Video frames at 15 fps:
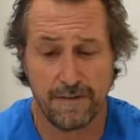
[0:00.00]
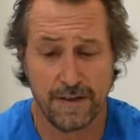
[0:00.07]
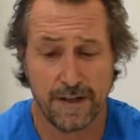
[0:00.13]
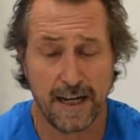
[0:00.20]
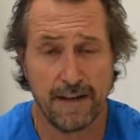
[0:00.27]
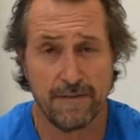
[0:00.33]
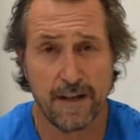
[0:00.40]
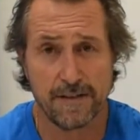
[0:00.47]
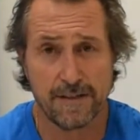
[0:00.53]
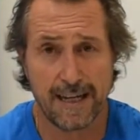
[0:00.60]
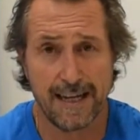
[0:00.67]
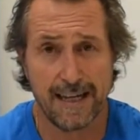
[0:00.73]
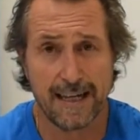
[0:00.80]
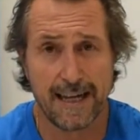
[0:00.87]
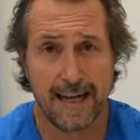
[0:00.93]
If you don't have those
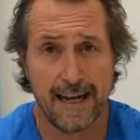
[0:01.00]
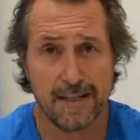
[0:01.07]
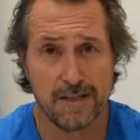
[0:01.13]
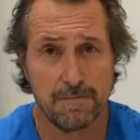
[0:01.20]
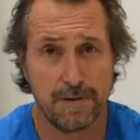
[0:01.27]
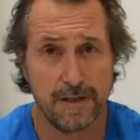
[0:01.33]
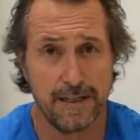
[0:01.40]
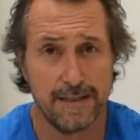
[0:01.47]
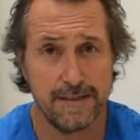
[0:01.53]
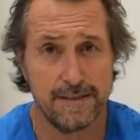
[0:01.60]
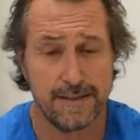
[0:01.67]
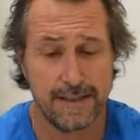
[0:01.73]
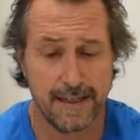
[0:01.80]
color cards, please